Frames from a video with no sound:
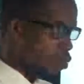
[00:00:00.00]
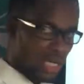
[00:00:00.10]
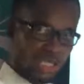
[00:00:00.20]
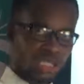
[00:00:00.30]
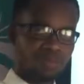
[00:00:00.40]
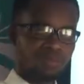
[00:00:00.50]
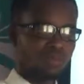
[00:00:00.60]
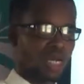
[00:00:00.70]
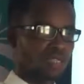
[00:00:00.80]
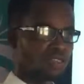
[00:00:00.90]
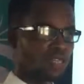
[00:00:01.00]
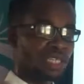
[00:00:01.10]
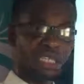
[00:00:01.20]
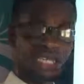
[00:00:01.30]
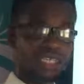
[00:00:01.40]
worship. You can
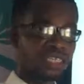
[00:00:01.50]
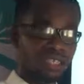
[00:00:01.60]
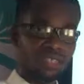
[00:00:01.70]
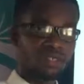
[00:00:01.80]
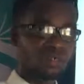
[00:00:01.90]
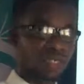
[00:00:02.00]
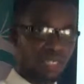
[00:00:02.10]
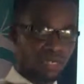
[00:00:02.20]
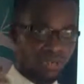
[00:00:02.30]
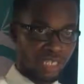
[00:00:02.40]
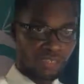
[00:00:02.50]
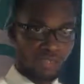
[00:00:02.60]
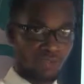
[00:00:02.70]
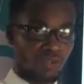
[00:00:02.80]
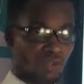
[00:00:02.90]
join any
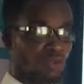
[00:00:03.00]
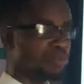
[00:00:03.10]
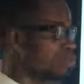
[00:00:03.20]
religious group,